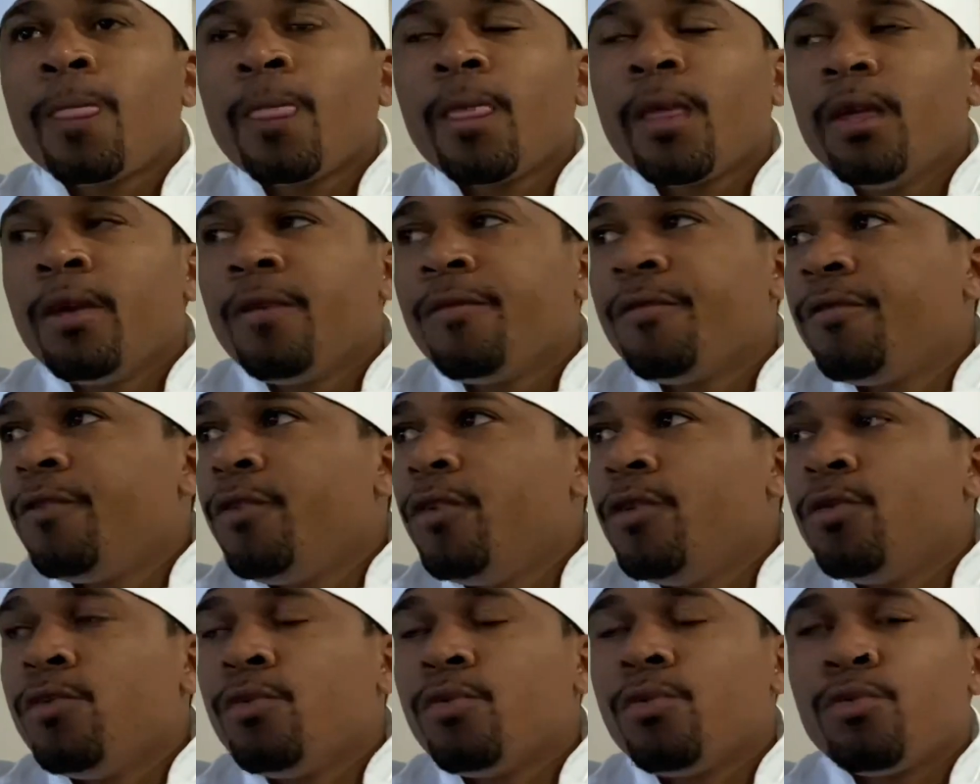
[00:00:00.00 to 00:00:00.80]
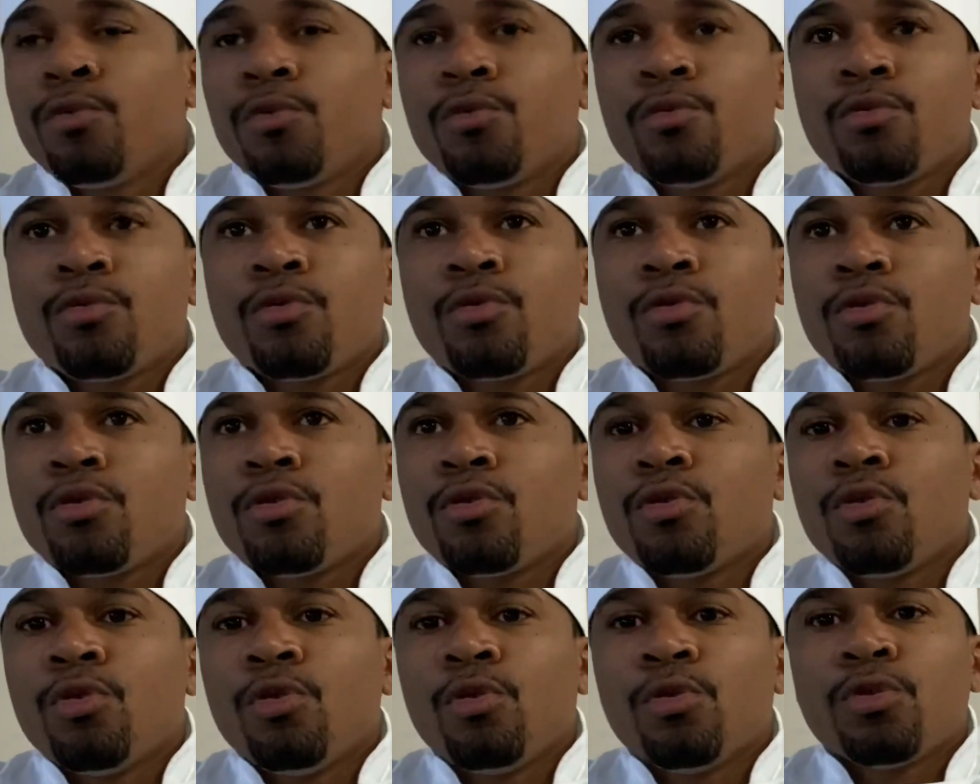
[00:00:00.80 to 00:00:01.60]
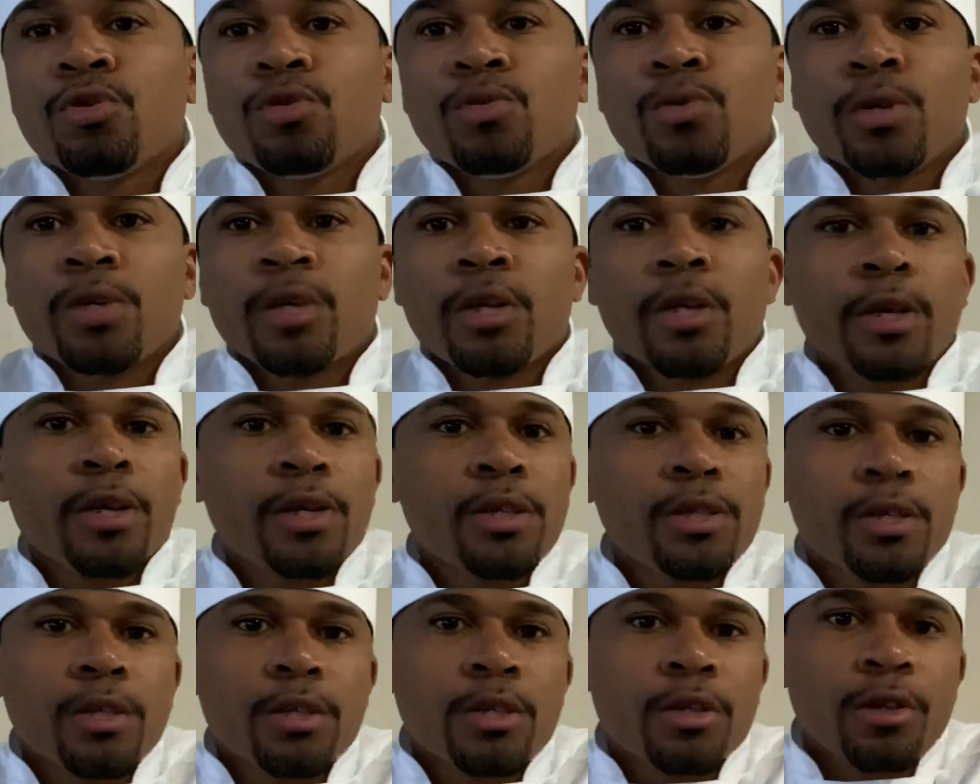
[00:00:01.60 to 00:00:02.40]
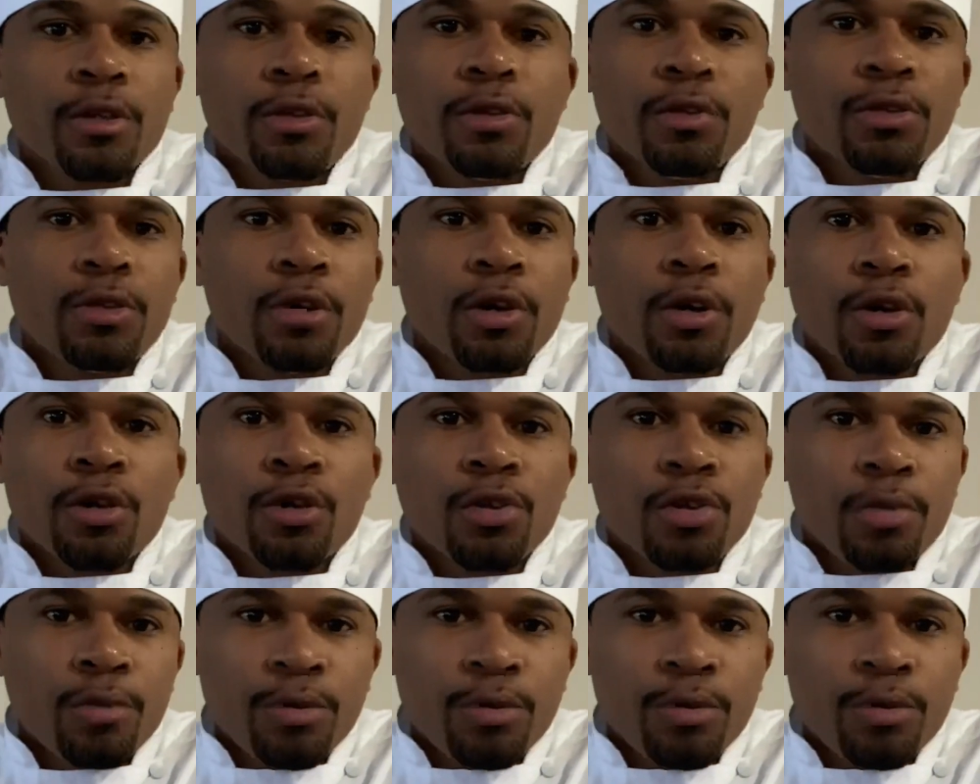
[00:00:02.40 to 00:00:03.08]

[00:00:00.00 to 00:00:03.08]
if you go to a guest and you talk to them,